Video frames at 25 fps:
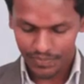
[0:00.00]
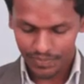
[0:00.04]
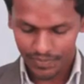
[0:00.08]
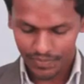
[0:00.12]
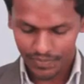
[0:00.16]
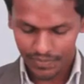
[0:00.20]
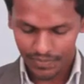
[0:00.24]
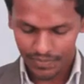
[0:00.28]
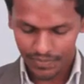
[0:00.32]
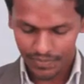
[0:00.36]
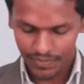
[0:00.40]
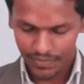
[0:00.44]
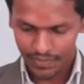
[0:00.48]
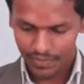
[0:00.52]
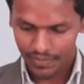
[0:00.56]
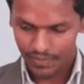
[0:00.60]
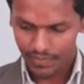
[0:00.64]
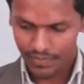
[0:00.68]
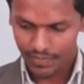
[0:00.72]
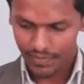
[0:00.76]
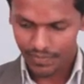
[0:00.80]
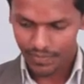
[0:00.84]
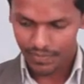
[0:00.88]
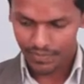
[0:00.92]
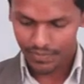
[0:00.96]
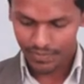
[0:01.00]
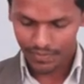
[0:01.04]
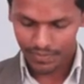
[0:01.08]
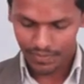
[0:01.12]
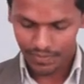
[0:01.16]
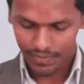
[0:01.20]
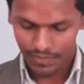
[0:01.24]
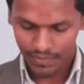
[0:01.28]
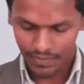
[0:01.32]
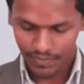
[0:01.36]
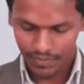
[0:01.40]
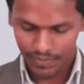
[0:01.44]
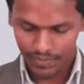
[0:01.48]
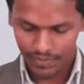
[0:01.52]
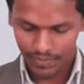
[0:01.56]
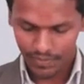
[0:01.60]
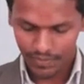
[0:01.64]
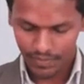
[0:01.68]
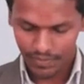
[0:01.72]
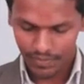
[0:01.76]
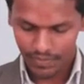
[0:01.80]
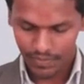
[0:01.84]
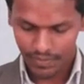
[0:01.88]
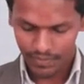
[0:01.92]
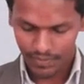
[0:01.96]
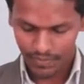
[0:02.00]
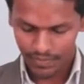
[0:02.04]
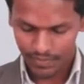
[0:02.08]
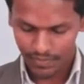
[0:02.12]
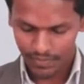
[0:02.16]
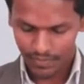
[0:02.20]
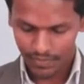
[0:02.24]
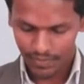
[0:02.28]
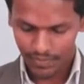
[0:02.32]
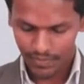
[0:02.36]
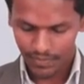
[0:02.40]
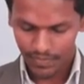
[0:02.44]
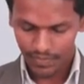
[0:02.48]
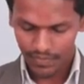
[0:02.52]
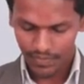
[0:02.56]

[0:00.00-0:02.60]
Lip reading: Nothing is said.